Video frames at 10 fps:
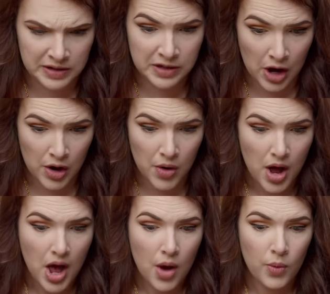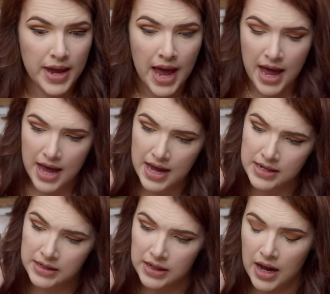So we
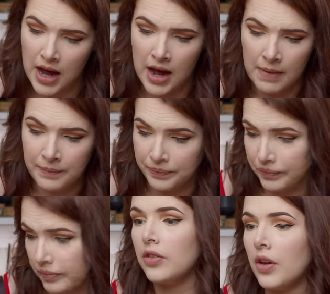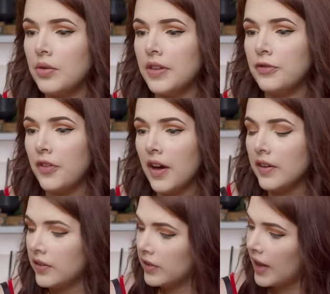had so the
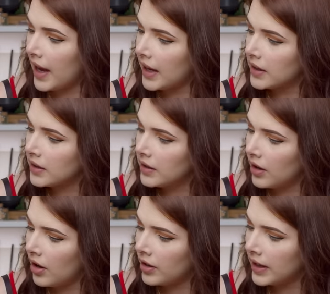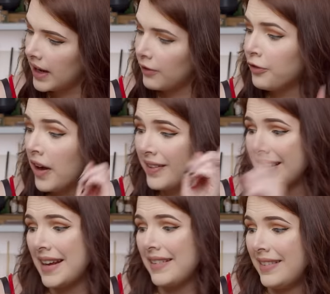first thing on here.
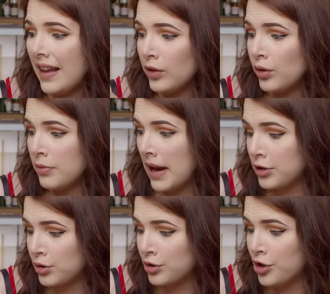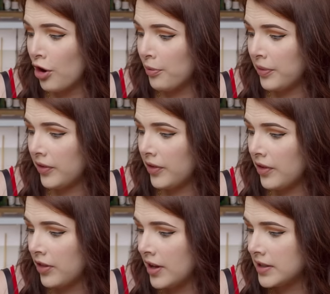Firstly, it says all the magical shops
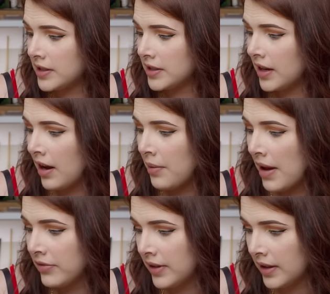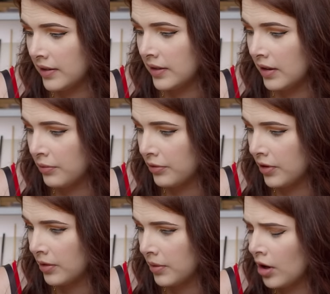that everything has come
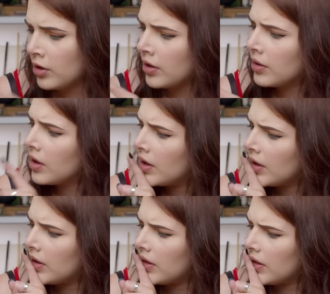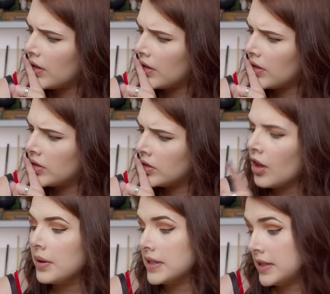from. Oh no,
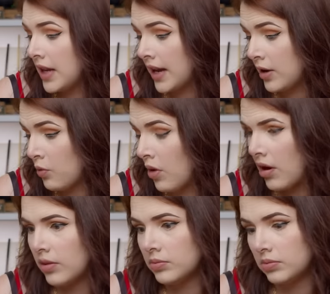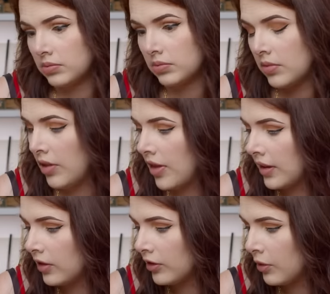no, it's saying what the things are.